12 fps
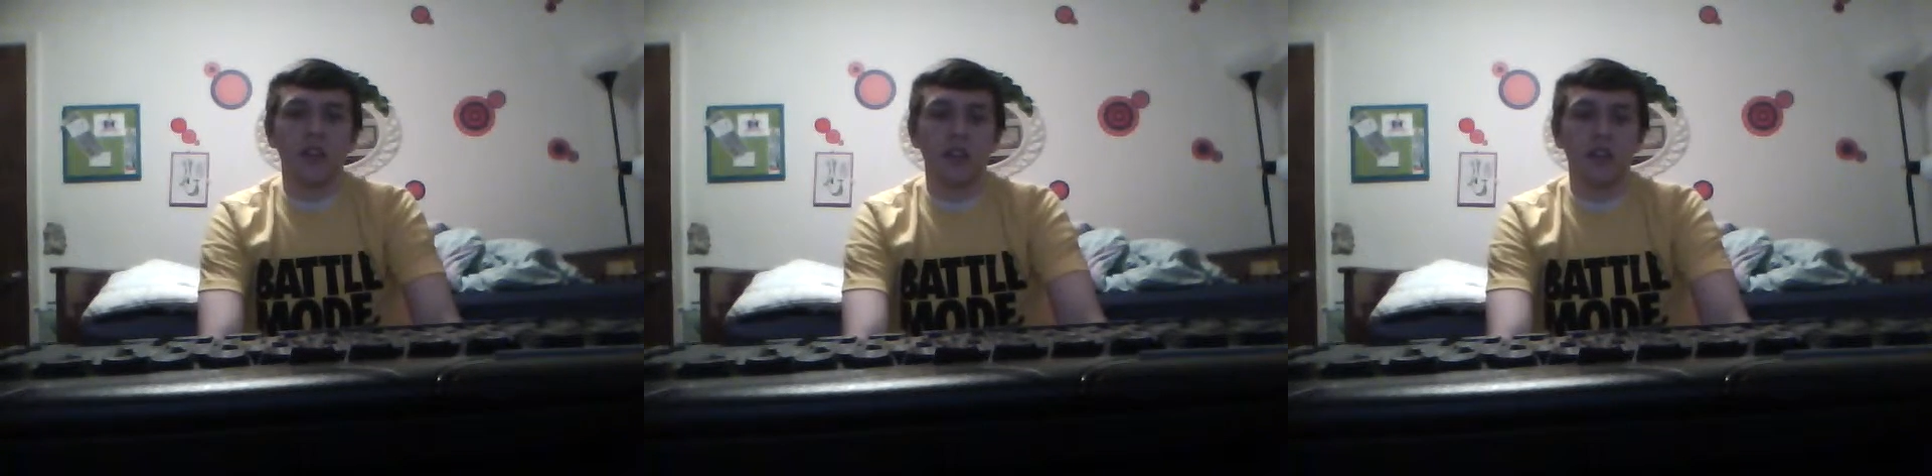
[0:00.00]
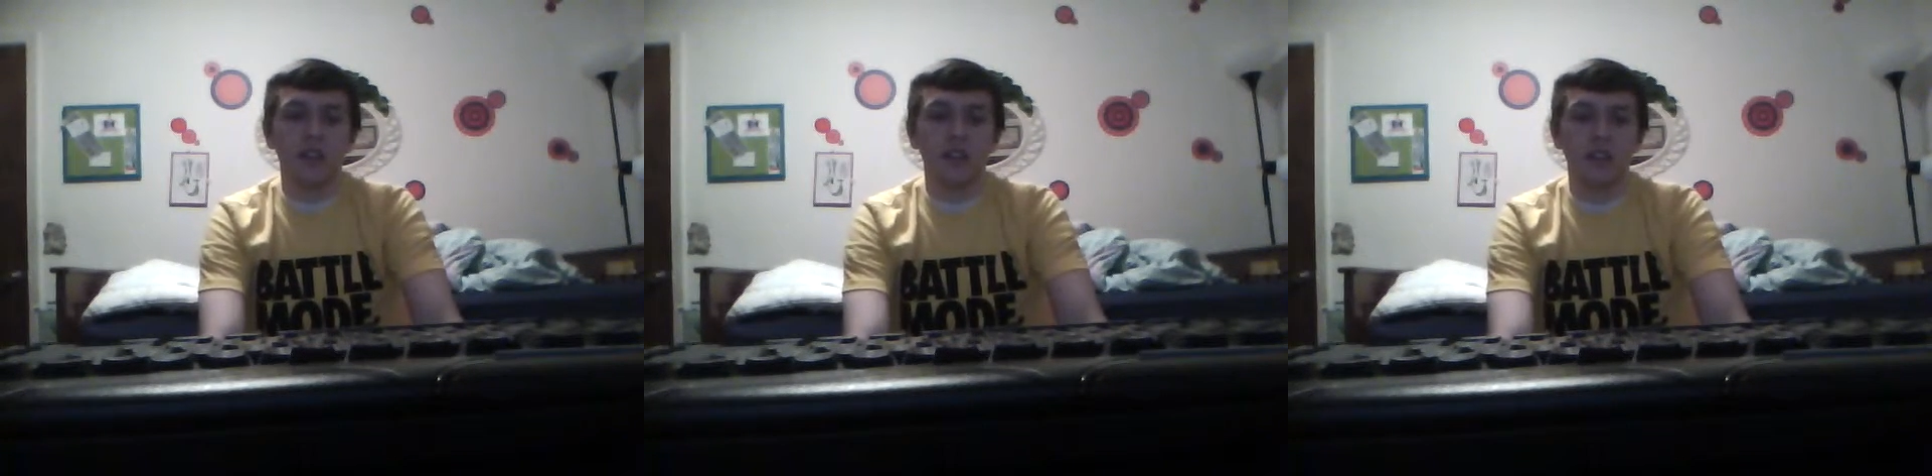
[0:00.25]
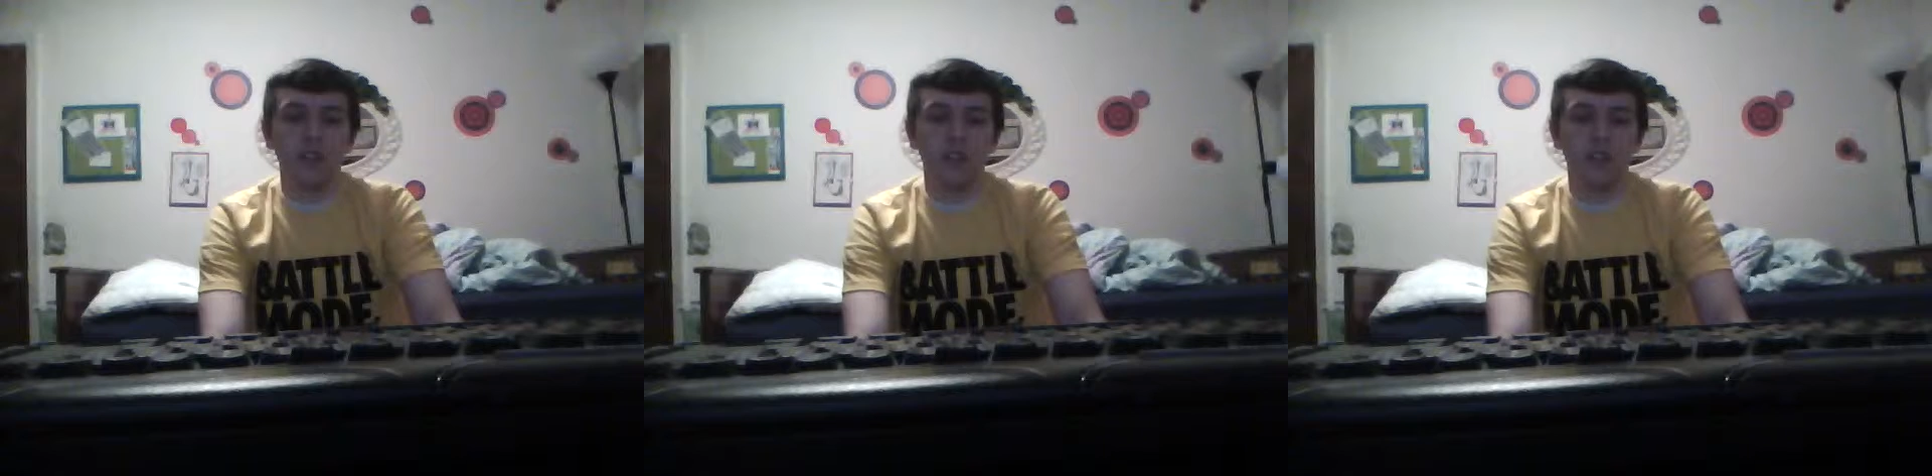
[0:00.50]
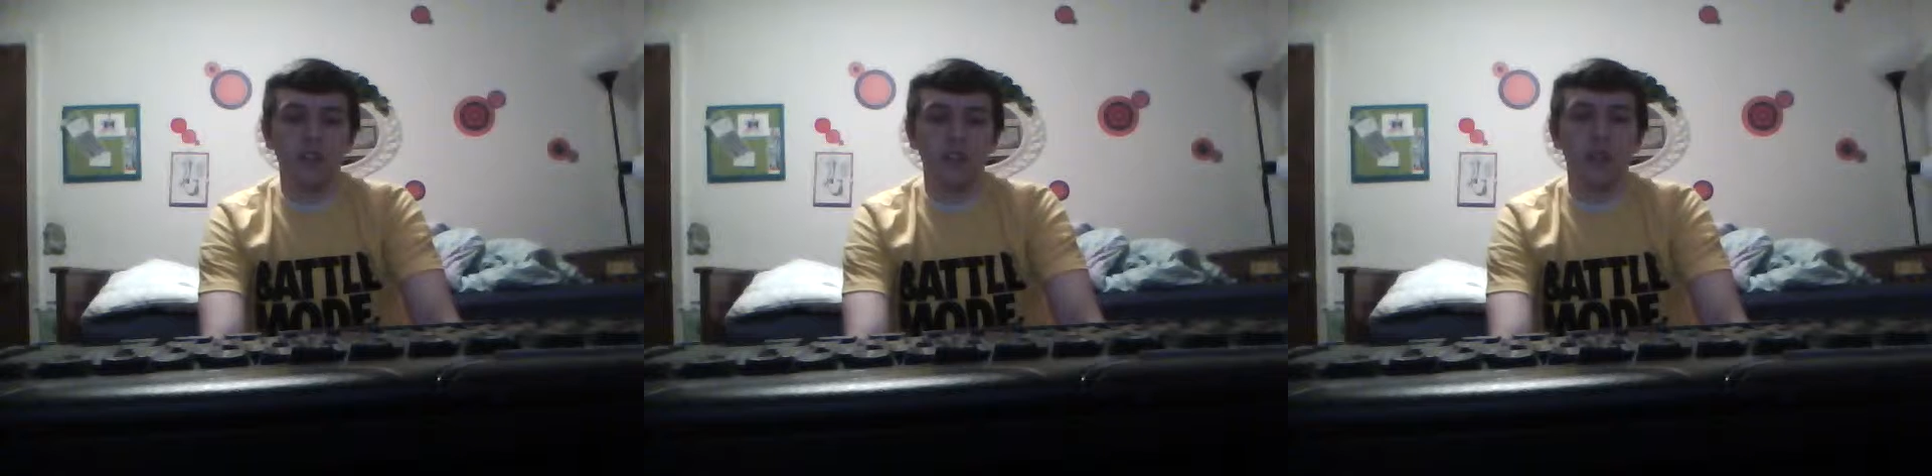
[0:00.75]

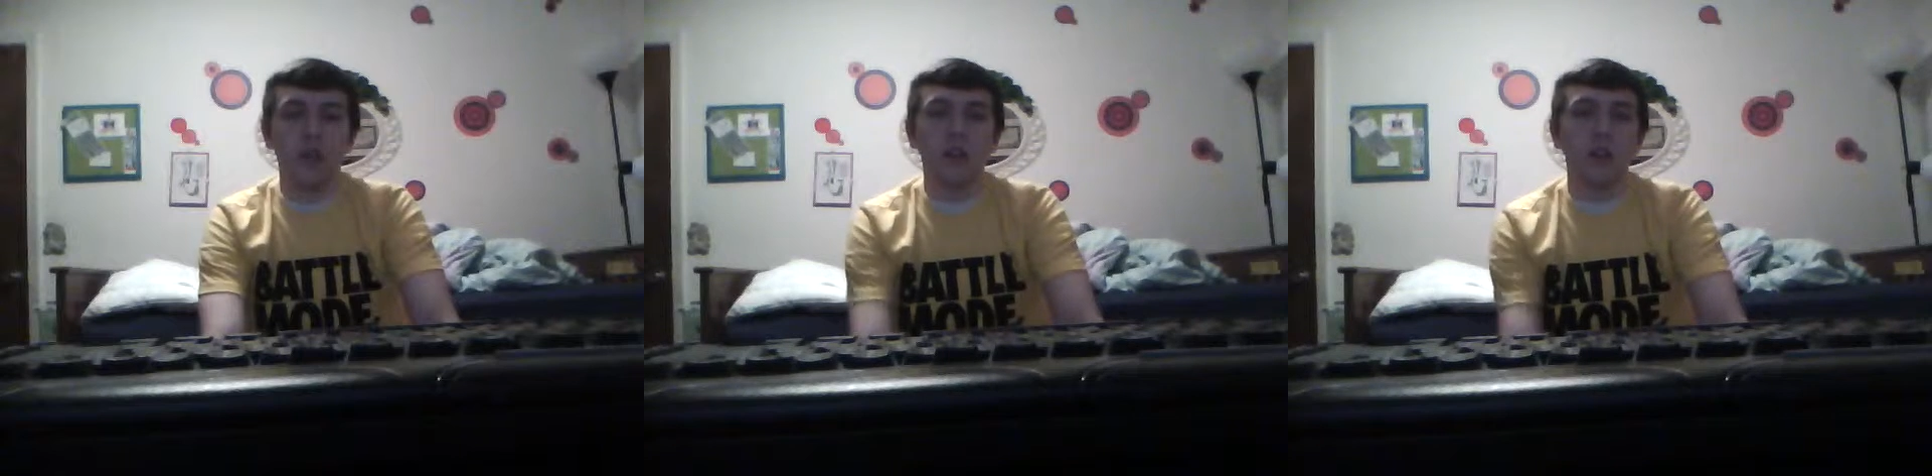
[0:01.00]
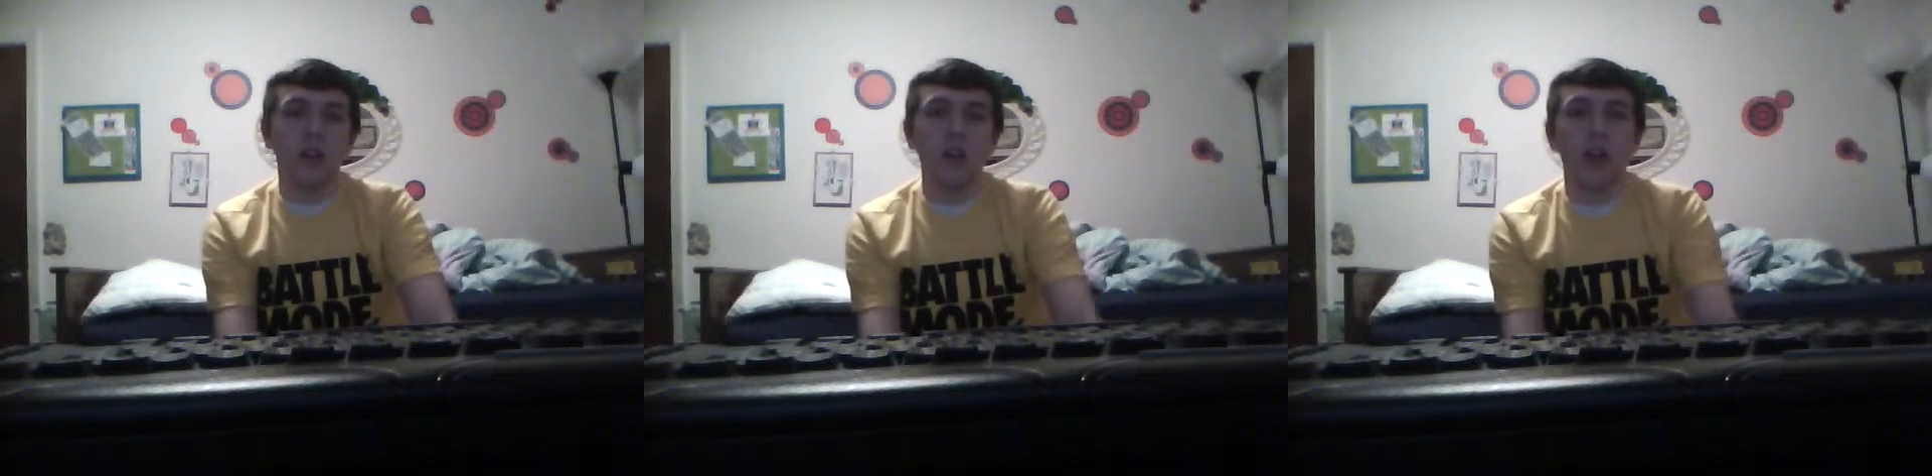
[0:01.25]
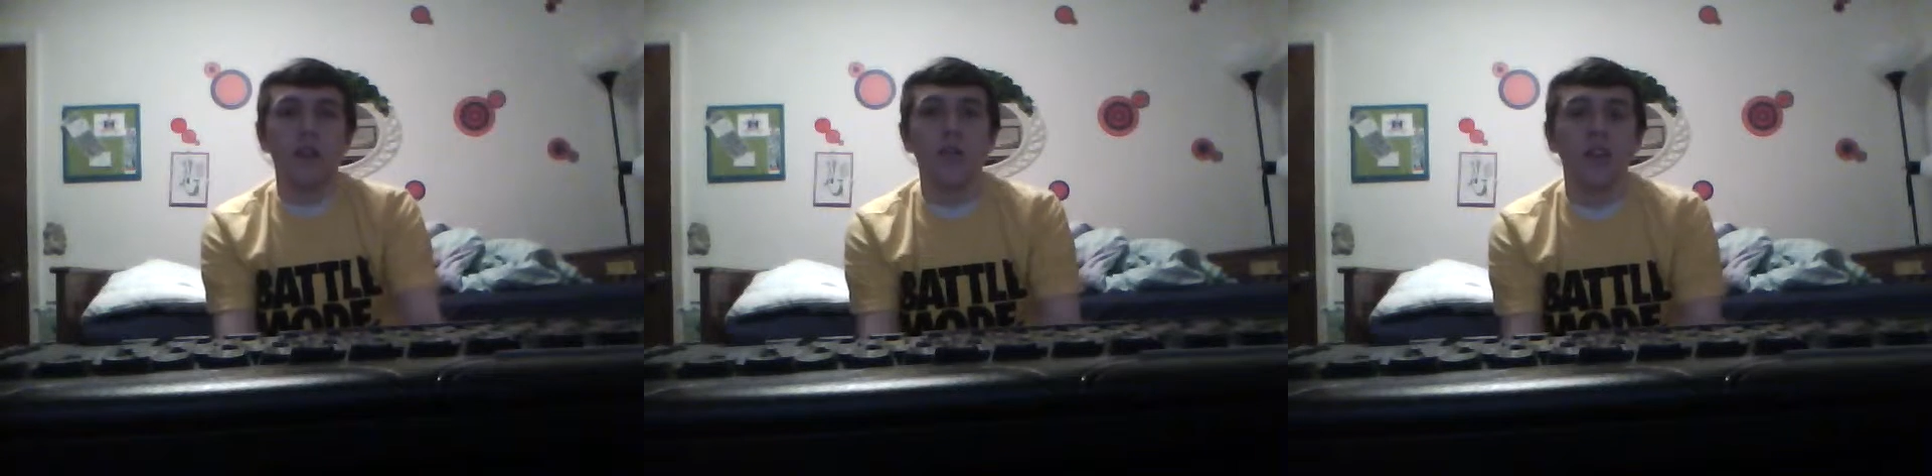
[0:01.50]
an assault rifle,